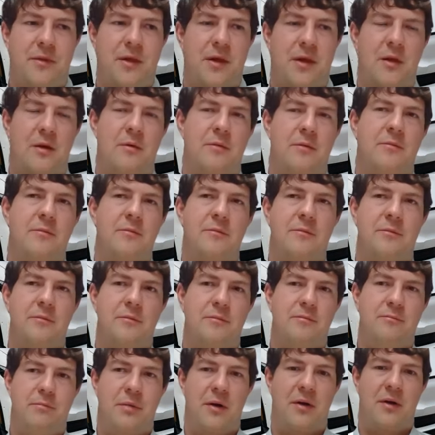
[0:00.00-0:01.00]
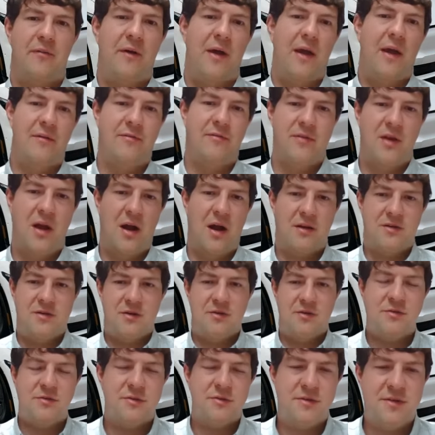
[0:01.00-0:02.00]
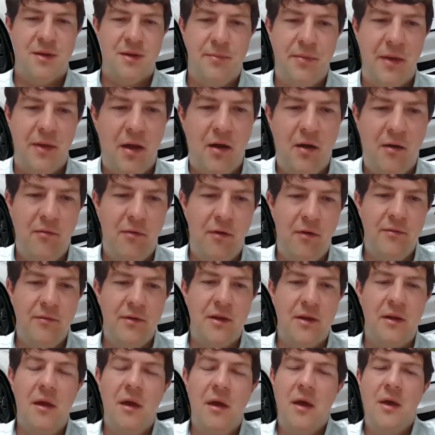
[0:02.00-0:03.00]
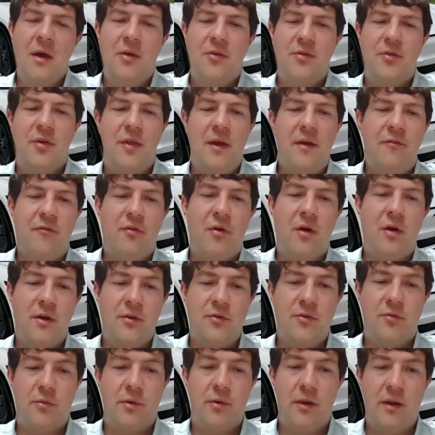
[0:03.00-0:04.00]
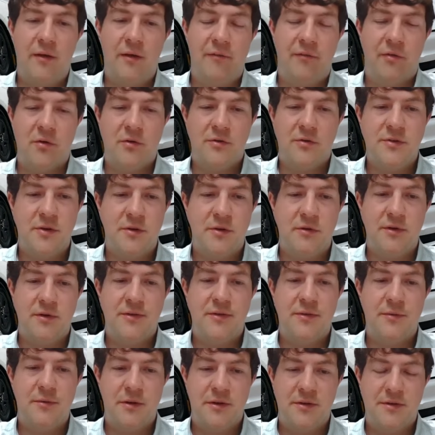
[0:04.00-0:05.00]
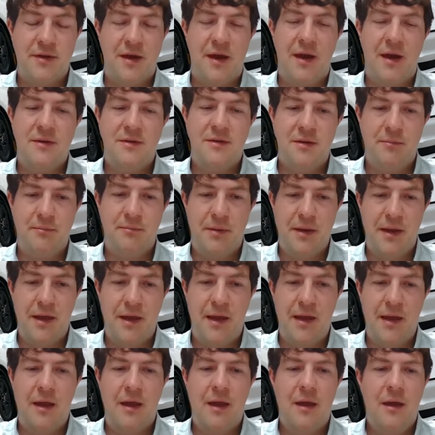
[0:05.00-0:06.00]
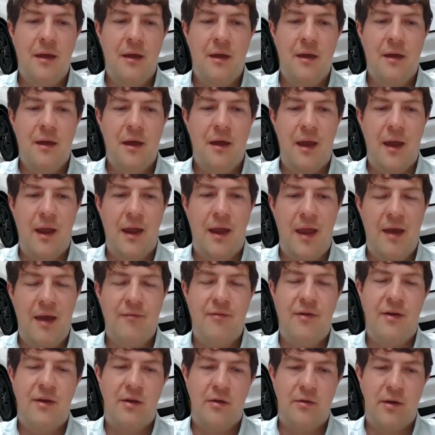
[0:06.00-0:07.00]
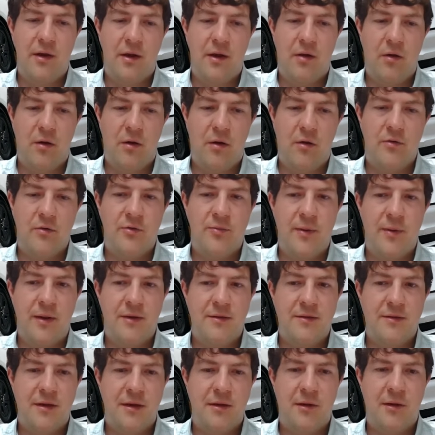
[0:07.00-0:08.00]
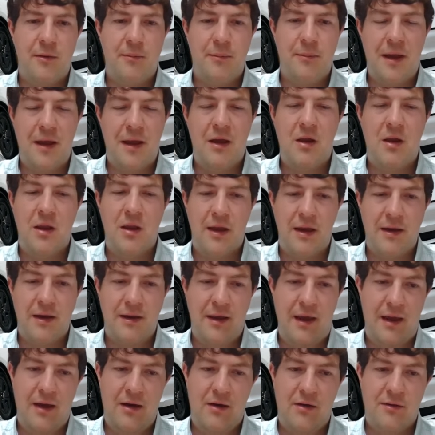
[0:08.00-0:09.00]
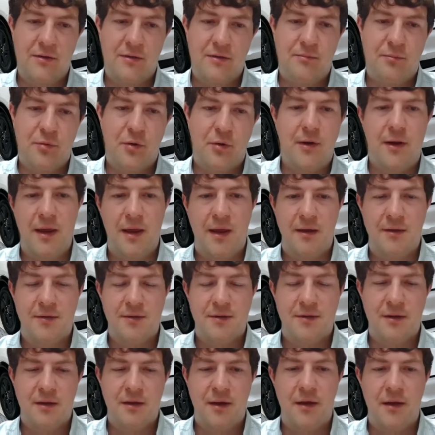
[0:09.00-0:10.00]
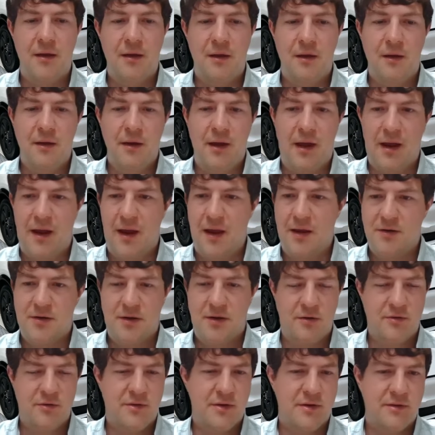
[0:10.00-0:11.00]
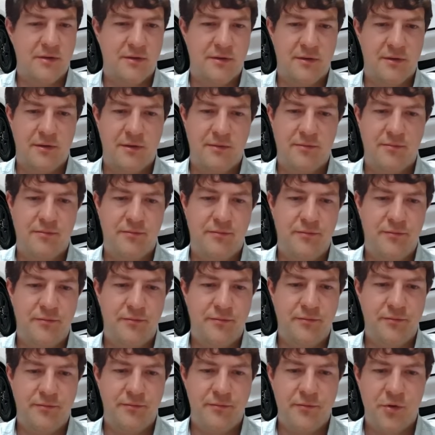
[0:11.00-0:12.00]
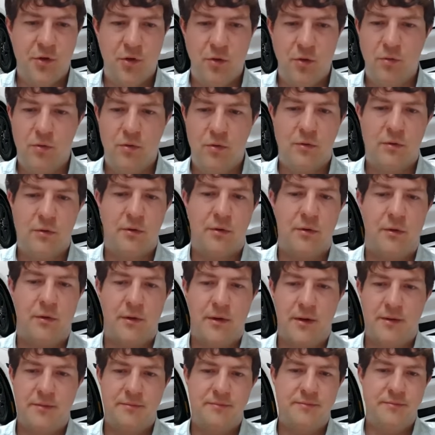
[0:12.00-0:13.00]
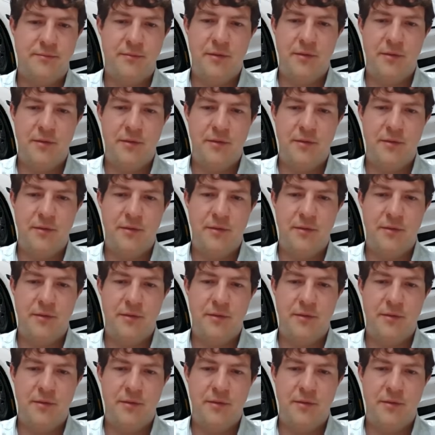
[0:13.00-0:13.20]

you know, buffet of nachos or something above it. So that front is really versatile. It's designed to be a heavy duty cargo space that could be cleaned out pretty easily. Again, to use as a cooler or a